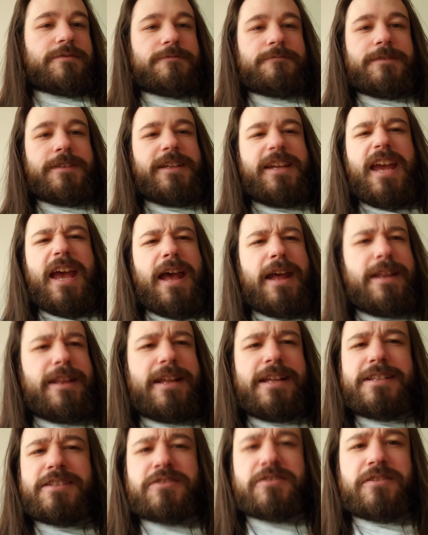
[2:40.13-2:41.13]
Yeah,
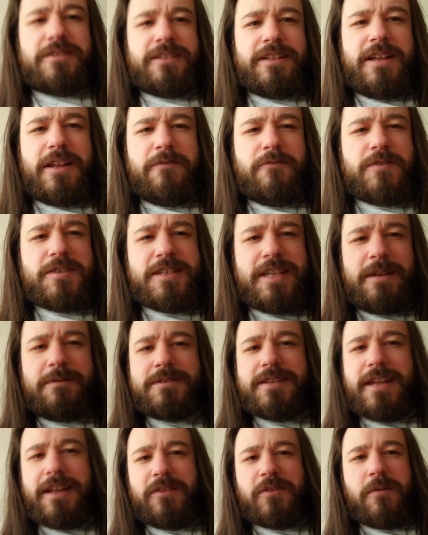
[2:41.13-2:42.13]
it seems
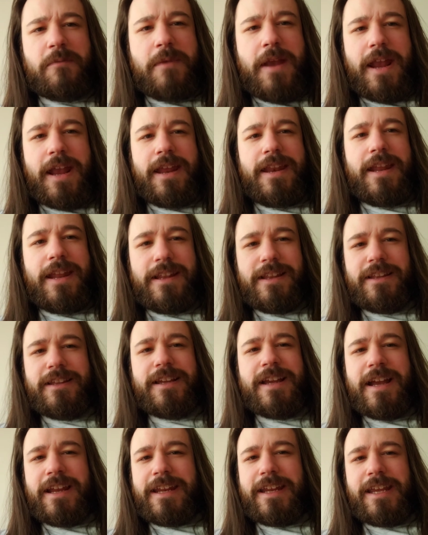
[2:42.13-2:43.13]
like they're making it
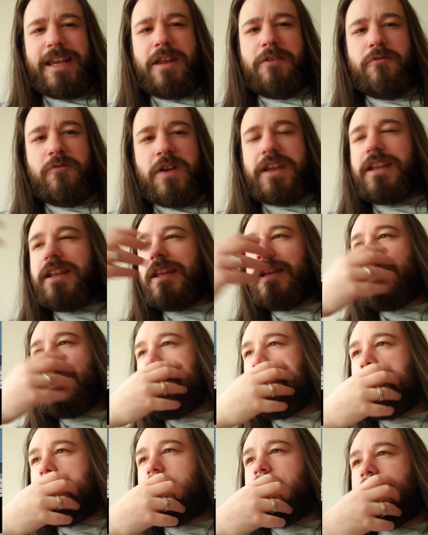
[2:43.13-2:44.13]
kind of kid friendly,
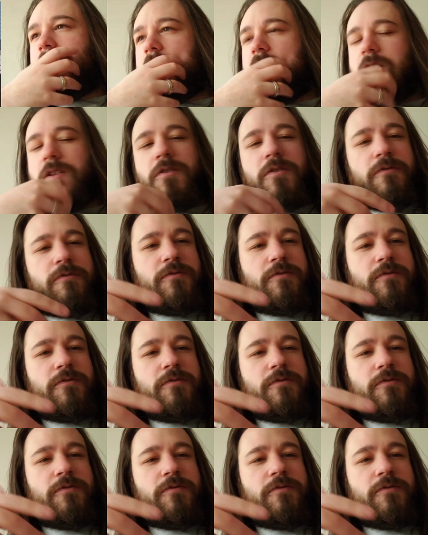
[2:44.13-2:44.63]
but then they